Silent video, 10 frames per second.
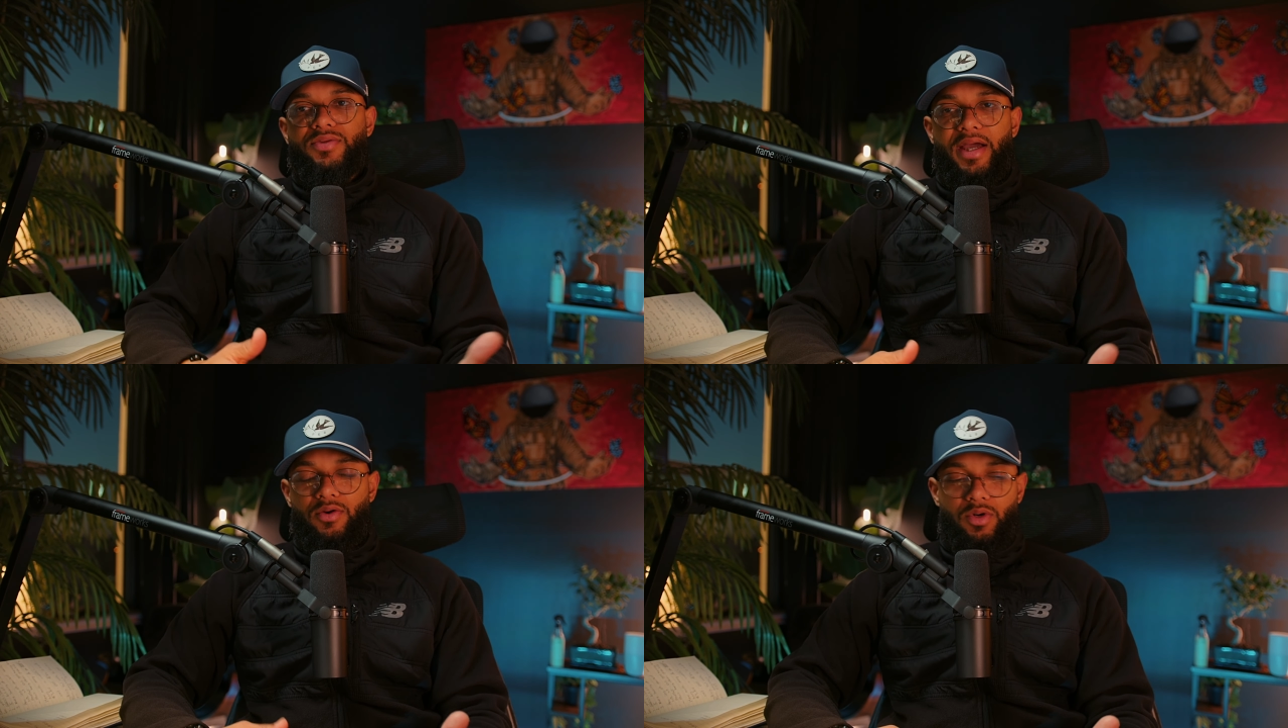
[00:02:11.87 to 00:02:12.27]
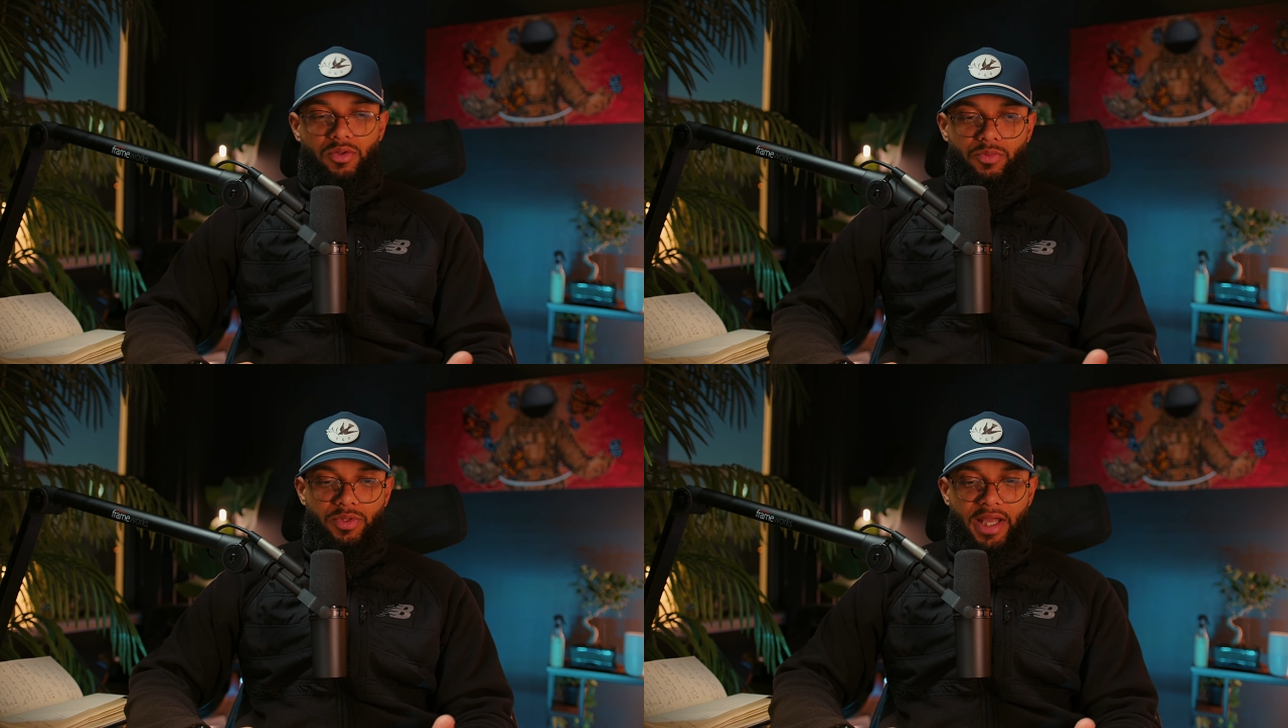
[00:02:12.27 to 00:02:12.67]
that
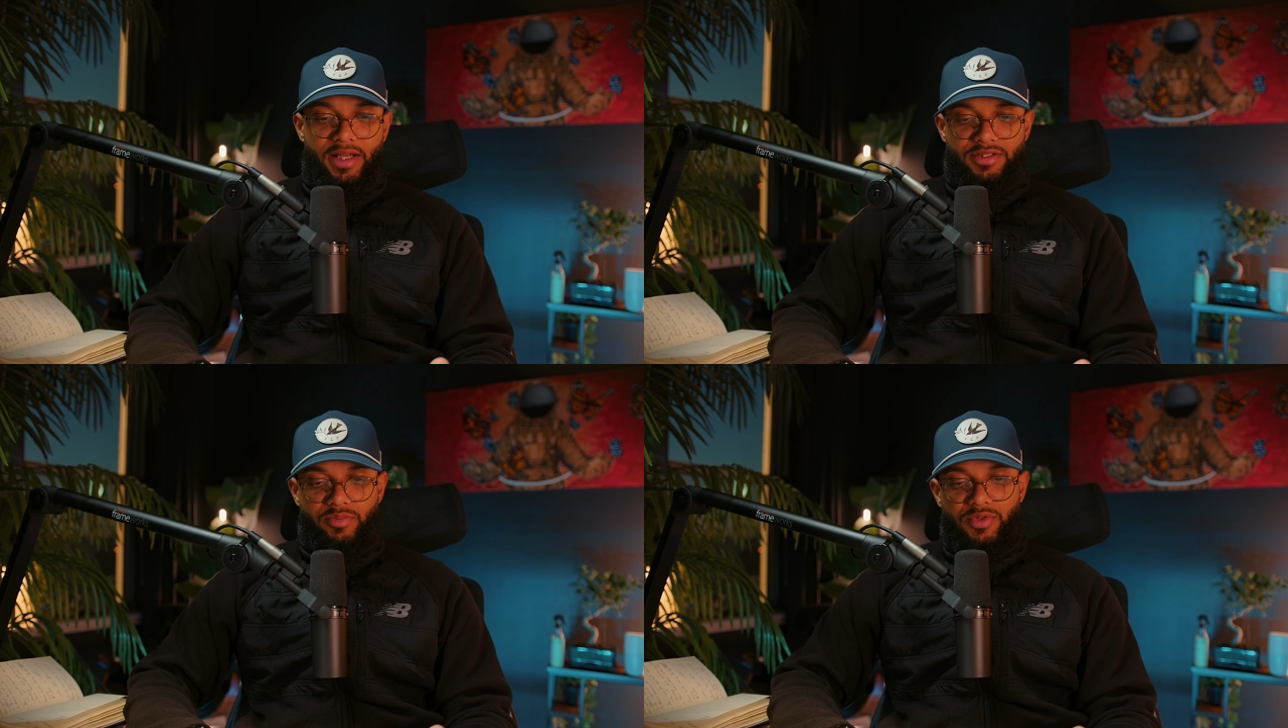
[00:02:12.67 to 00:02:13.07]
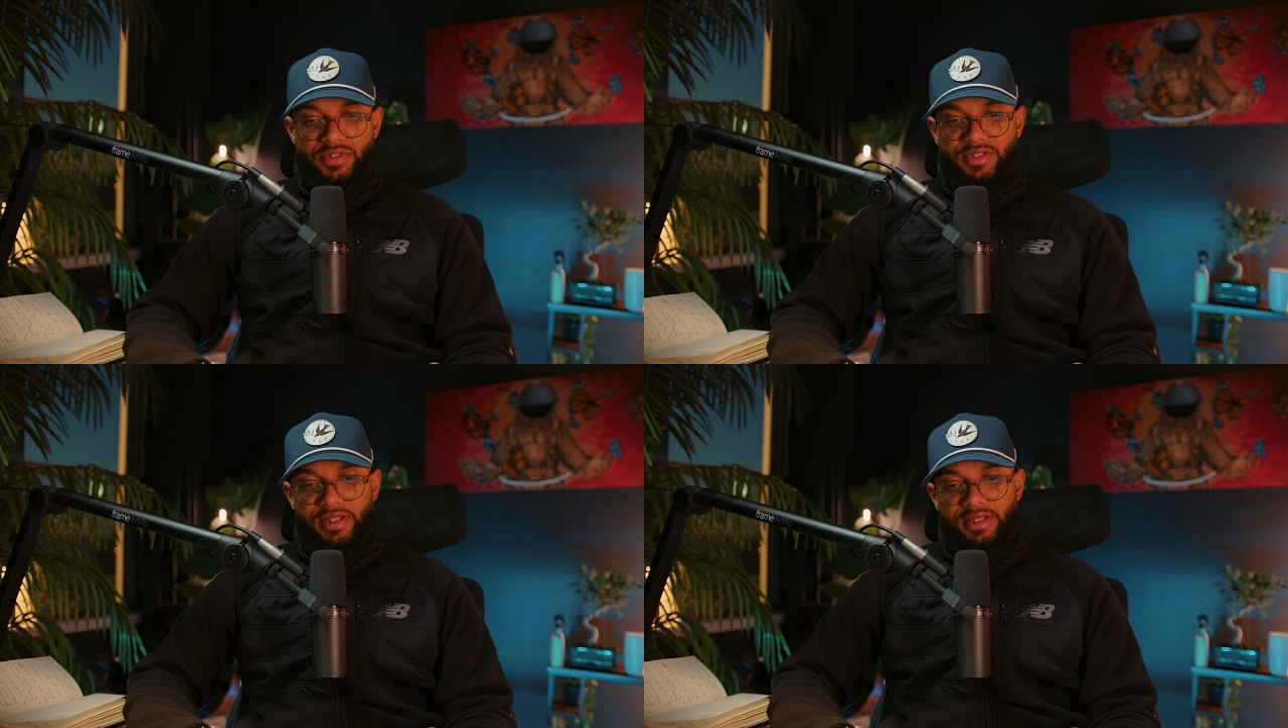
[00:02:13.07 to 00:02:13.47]
quote when Alex Ramosi
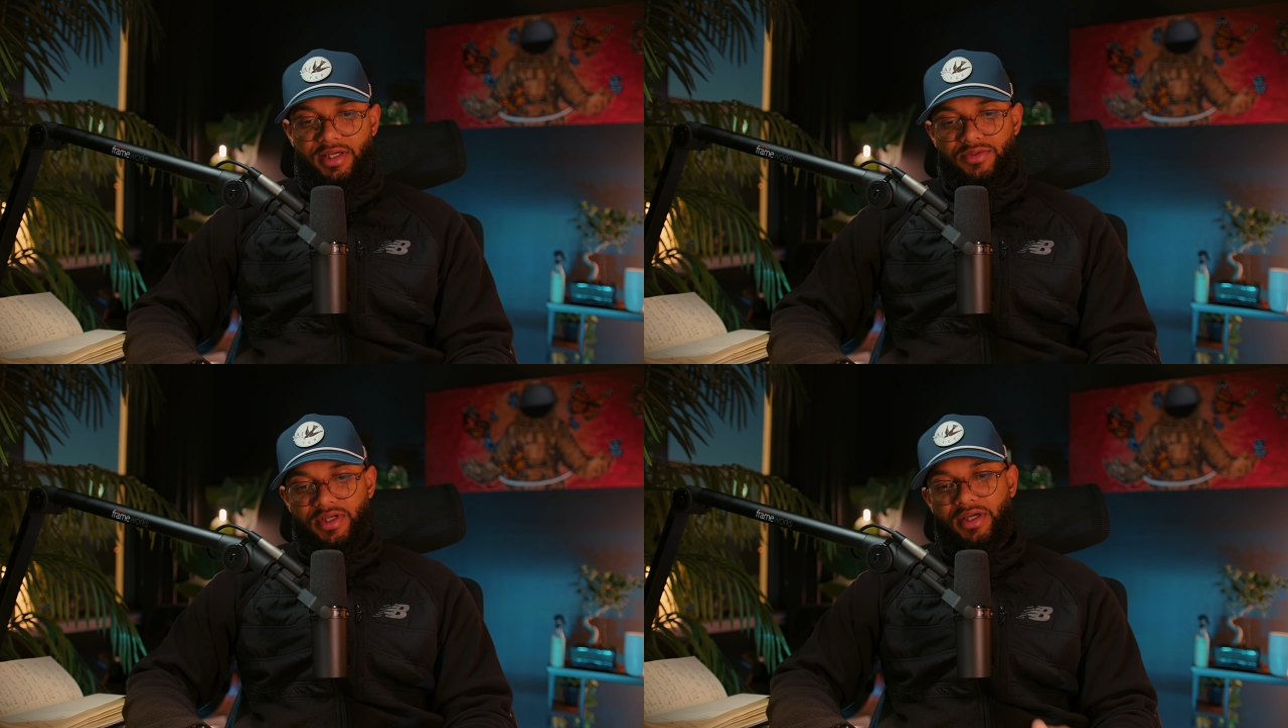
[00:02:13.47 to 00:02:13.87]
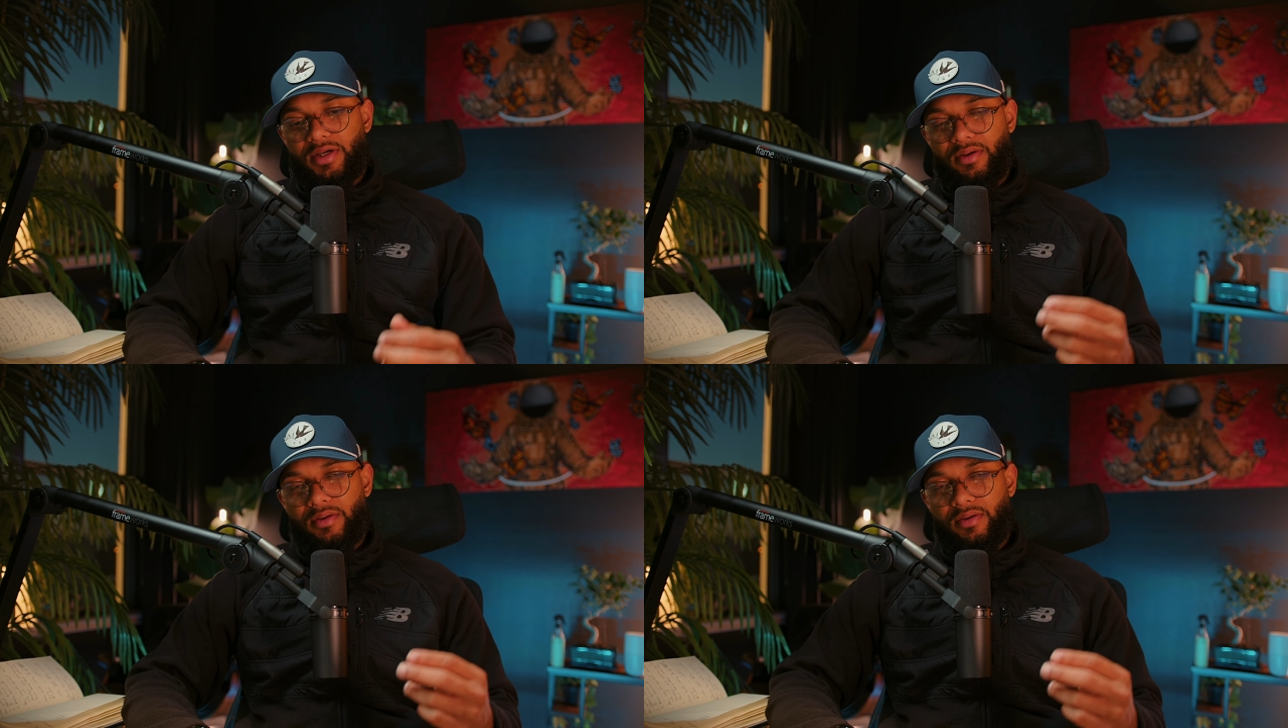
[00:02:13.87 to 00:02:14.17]
said that, it was like,